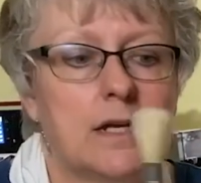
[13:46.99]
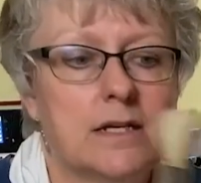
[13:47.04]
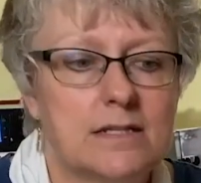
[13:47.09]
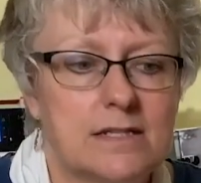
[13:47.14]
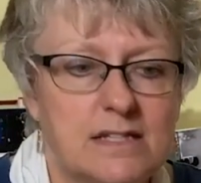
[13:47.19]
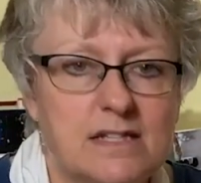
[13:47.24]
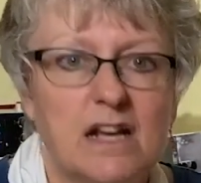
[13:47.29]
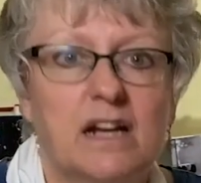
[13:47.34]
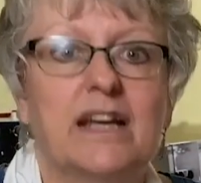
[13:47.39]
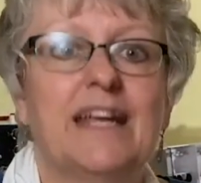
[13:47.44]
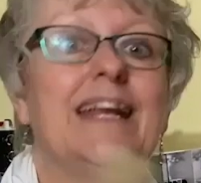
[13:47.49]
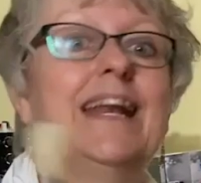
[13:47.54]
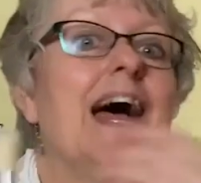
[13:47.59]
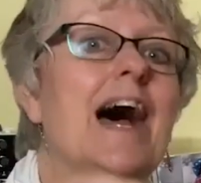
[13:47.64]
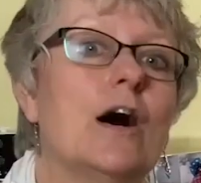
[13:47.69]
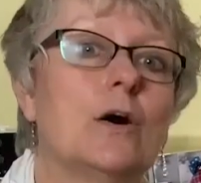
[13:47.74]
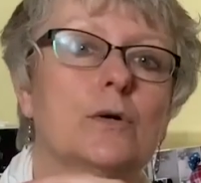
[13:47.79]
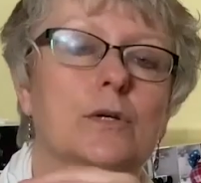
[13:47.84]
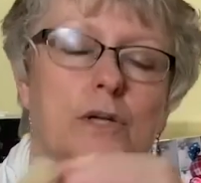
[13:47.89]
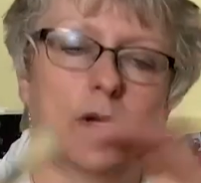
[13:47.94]
Suck it
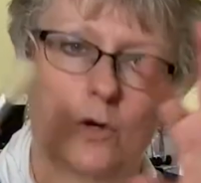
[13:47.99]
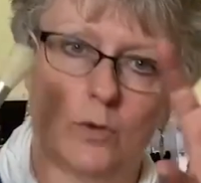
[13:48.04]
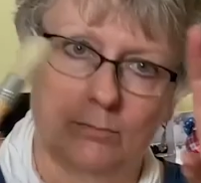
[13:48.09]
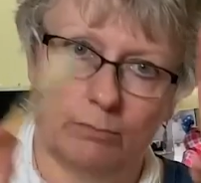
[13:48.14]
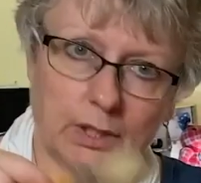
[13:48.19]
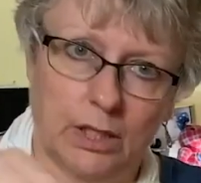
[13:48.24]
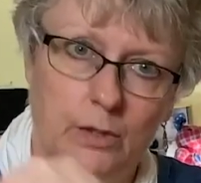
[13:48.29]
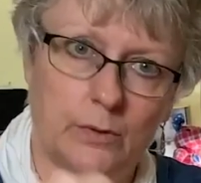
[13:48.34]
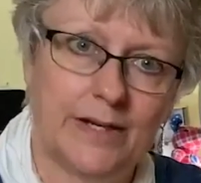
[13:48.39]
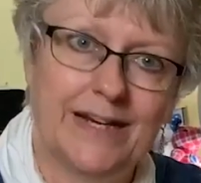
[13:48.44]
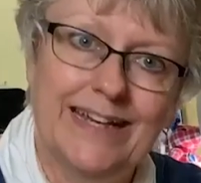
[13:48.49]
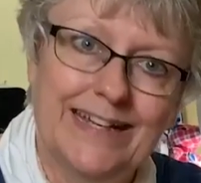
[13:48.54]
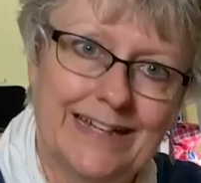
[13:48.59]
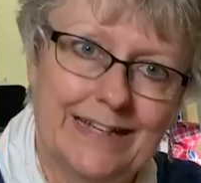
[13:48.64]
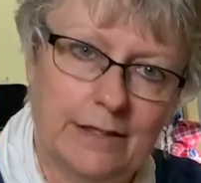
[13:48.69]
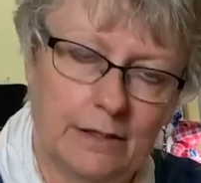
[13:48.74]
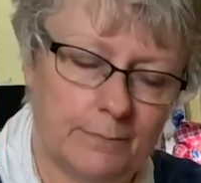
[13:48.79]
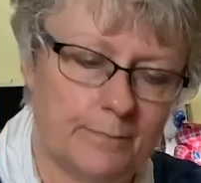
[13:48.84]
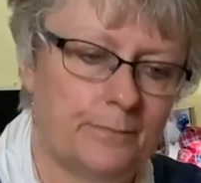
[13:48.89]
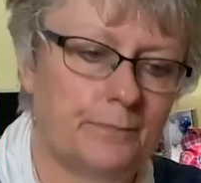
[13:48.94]
out, don't blow it
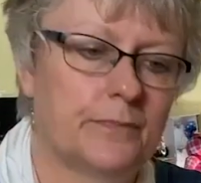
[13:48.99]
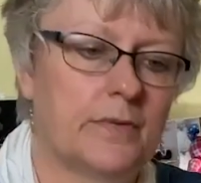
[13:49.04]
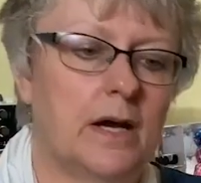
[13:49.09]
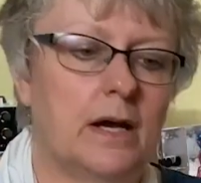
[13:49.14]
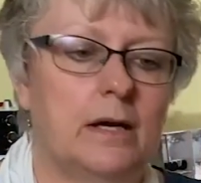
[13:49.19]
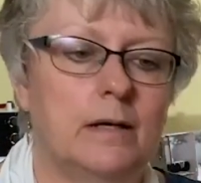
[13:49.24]
in.